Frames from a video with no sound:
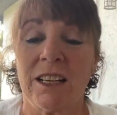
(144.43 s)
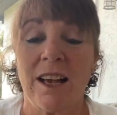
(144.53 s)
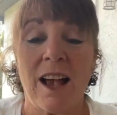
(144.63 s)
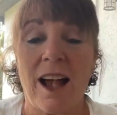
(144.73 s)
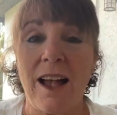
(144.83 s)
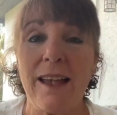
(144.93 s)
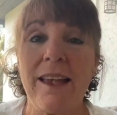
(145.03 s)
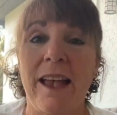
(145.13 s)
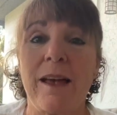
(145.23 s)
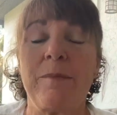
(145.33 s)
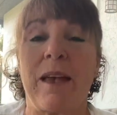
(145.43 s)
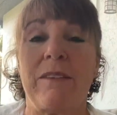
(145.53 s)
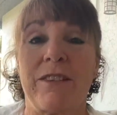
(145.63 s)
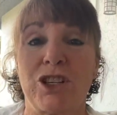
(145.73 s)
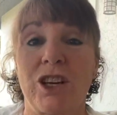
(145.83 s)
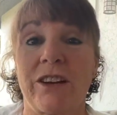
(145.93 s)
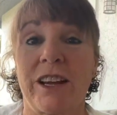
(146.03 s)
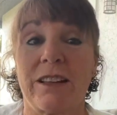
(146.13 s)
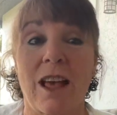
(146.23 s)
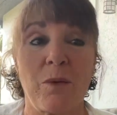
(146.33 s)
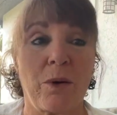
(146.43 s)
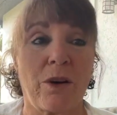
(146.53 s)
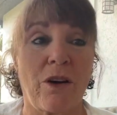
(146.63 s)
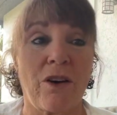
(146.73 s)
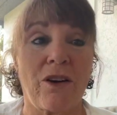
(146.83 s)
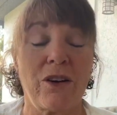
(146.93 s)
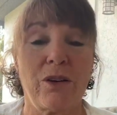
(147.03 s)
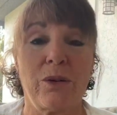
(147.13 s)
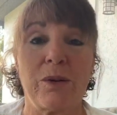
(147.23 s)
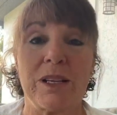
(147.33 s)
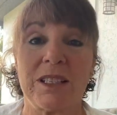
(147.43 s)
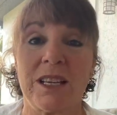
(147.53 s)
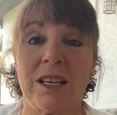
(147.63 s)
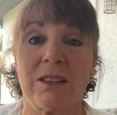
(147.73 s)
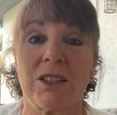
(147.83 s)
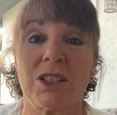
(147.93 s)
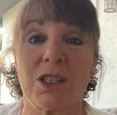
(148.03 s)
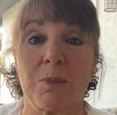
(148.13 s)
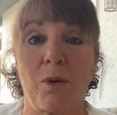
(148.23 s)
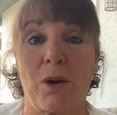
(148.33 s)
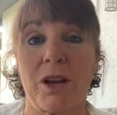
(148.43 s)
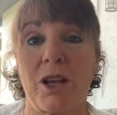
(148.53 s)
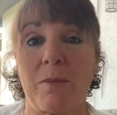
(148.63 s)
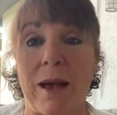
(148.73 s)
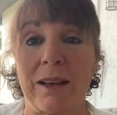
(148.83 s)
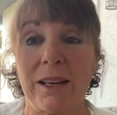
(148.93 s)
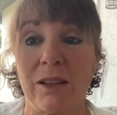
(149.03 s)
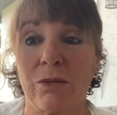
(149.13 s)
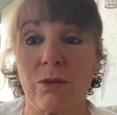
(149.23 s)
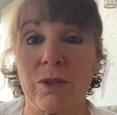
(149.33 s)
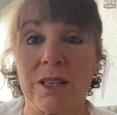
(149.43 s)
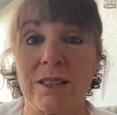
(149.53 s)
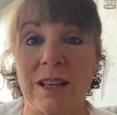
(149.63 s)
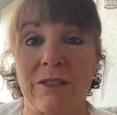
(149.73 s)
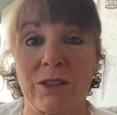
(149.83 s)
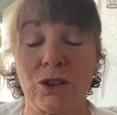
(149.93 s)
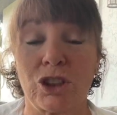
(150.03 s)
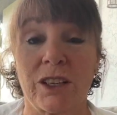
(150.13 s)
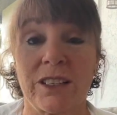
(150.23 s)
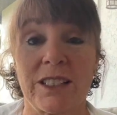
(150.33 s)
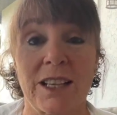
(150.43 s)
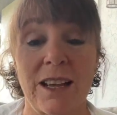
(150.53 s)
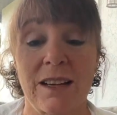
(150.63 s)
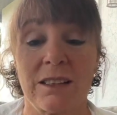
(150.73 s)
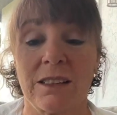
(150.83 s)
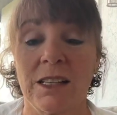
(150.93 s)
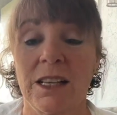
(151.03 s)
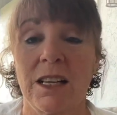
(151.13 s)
I am a visionary and light worker who is here to support humanity through this evolutionary cycle